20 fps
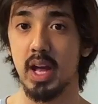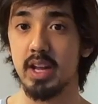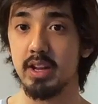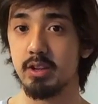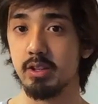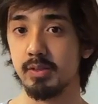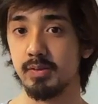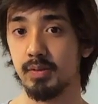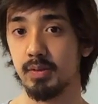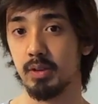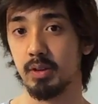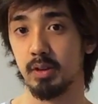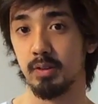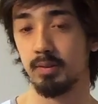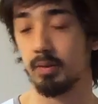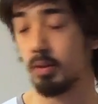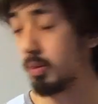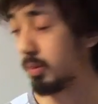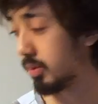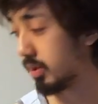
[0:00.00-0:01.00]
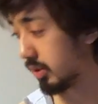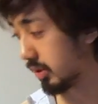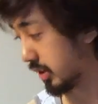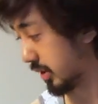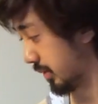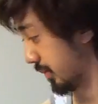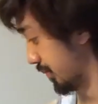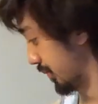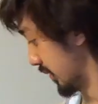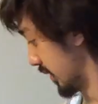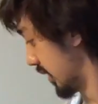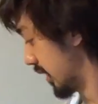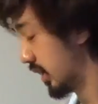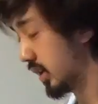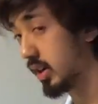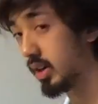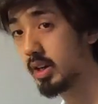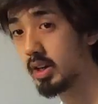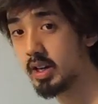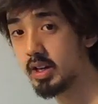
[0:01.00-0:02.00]
I use for foam rolling.
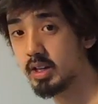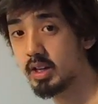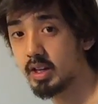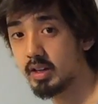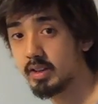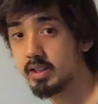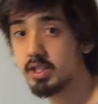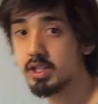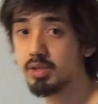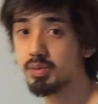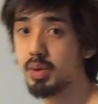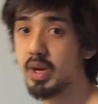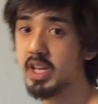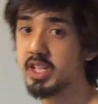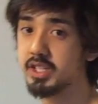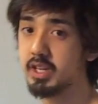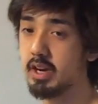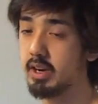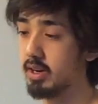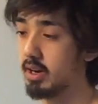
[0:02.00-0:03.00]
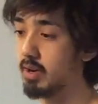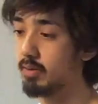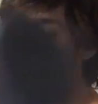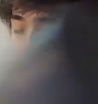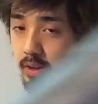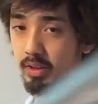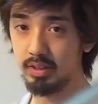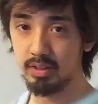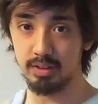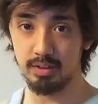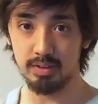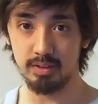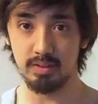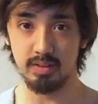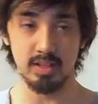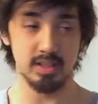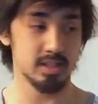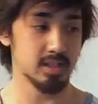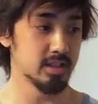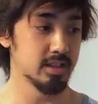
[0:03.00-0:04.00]
And this is what I started off with,
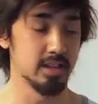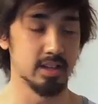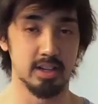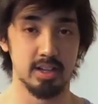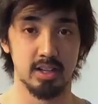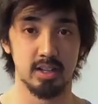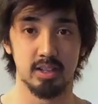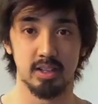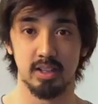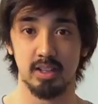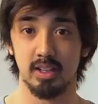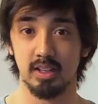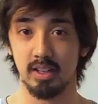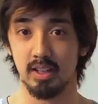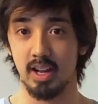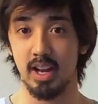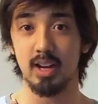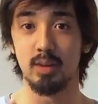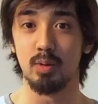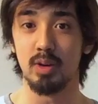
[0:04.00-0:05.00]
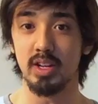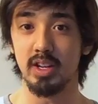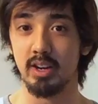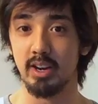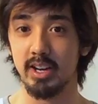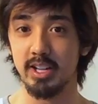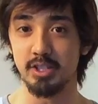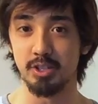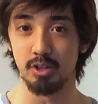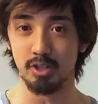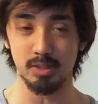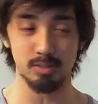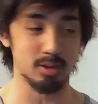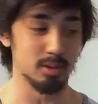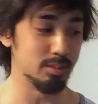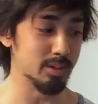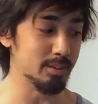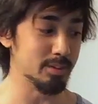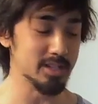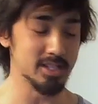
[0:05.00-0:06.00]
this thing here. I don't want to hear any jokes
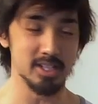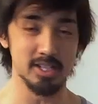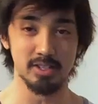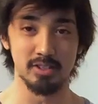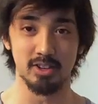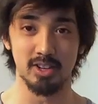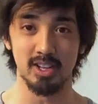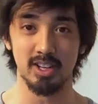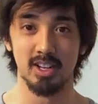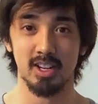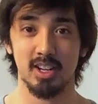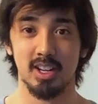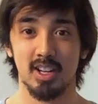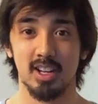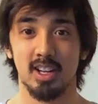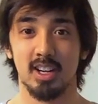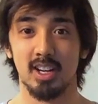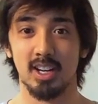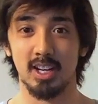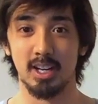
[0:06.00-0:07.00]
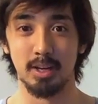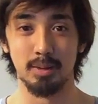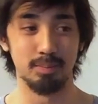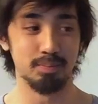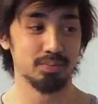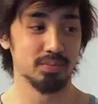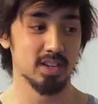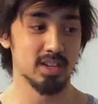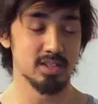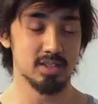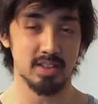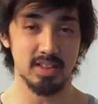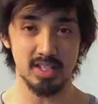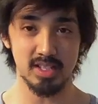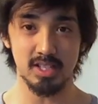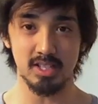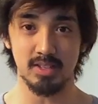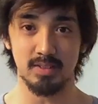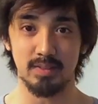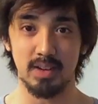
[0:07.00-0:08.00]
about BBCs, right? So
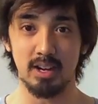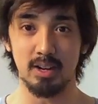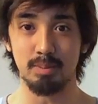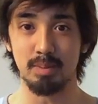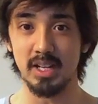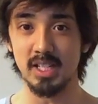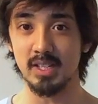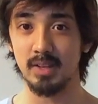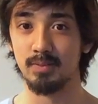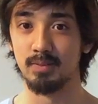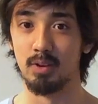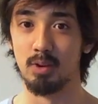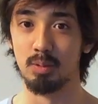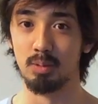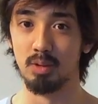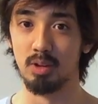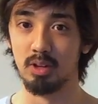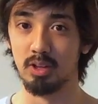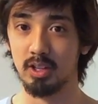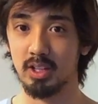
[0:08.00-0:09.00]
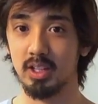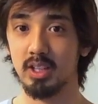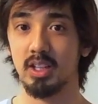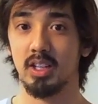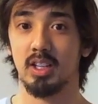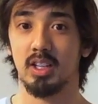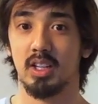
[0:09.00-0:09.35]
this is a very basic foam roller.